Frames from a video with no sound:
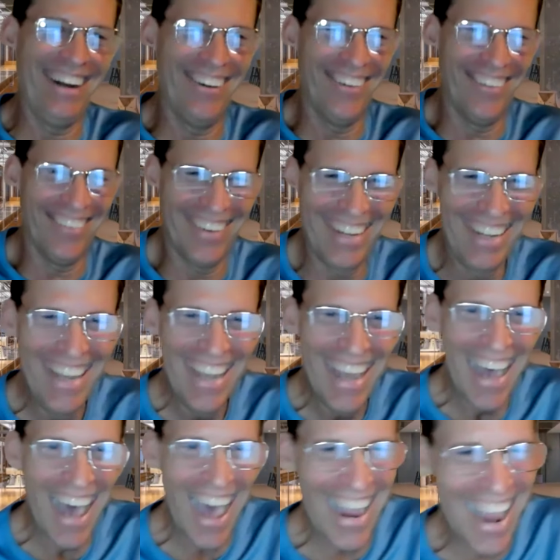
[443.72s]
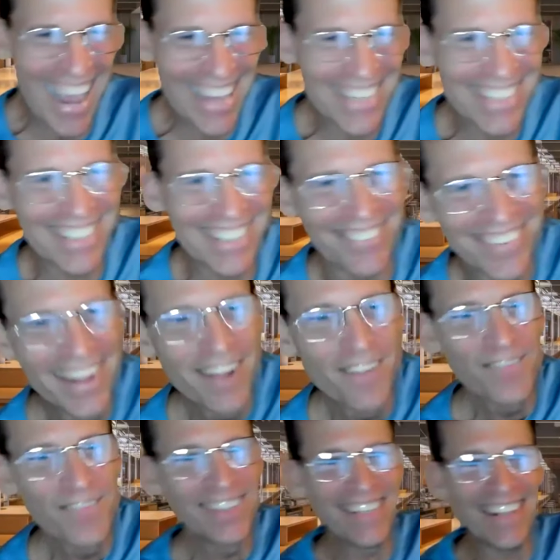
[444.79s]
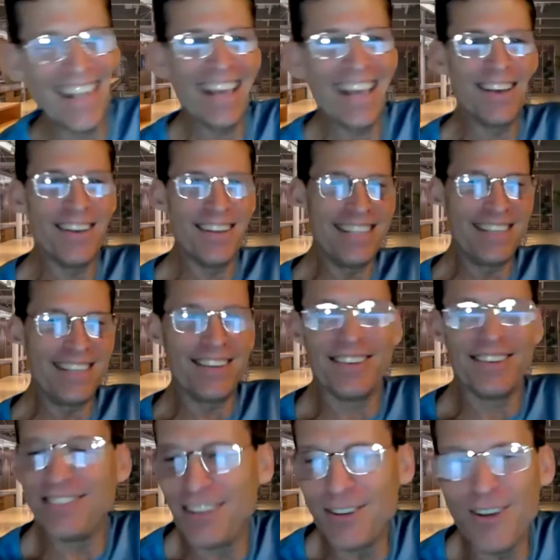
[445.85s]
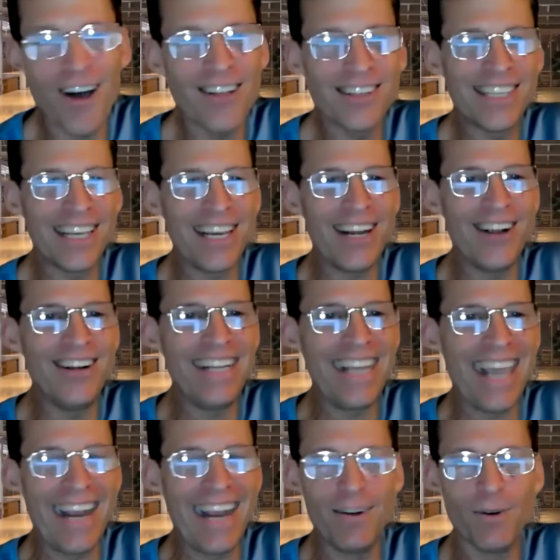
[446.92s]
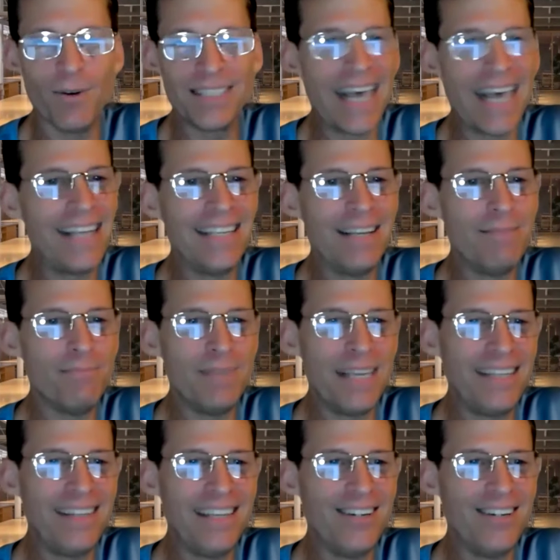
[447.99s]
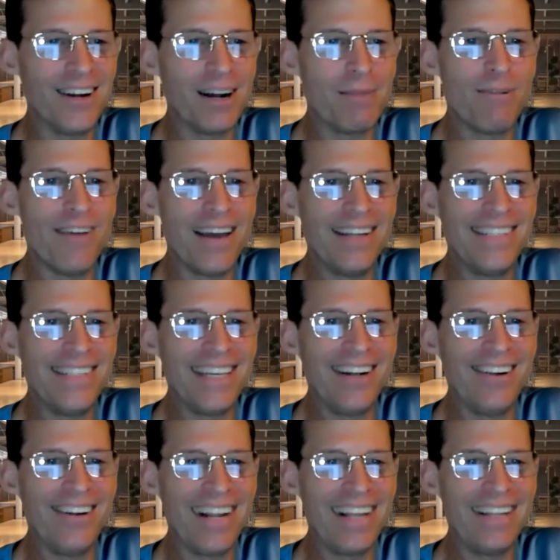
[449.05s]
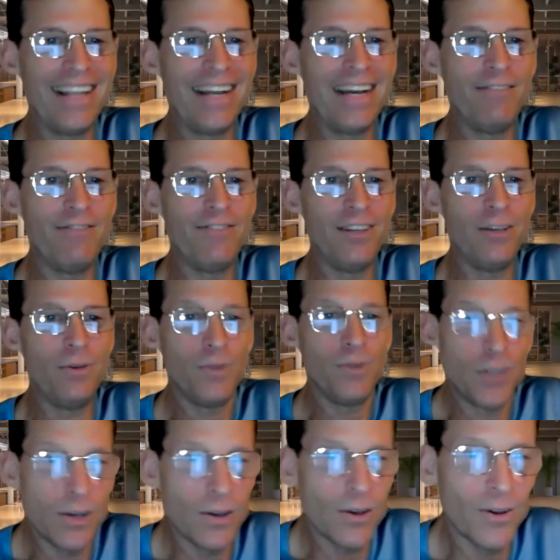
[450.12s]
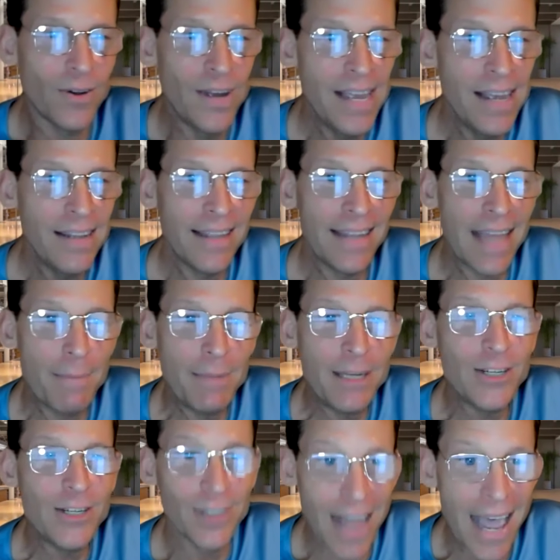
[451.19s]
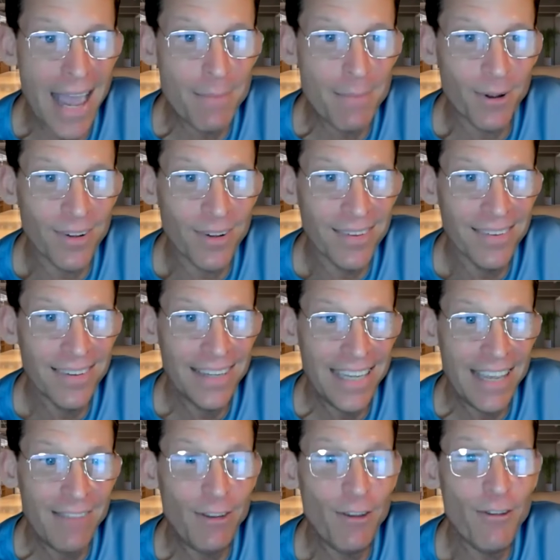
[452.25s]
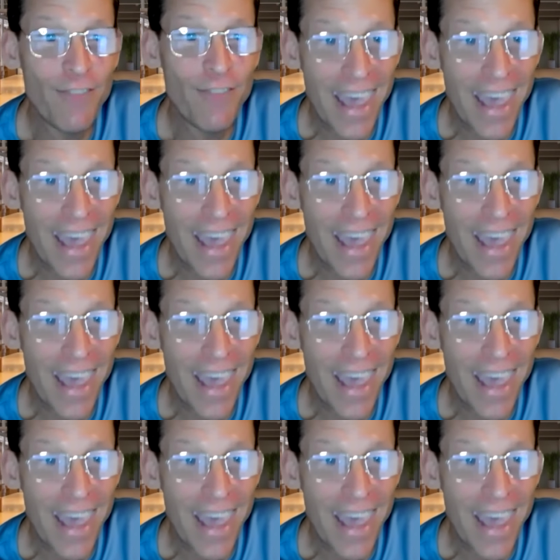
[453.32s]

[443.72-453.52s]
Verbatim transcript: you know, I asked him. So they so because you call it security gate, well, does that mean that you're going to provide security? And then if you do, then that means you're liable if you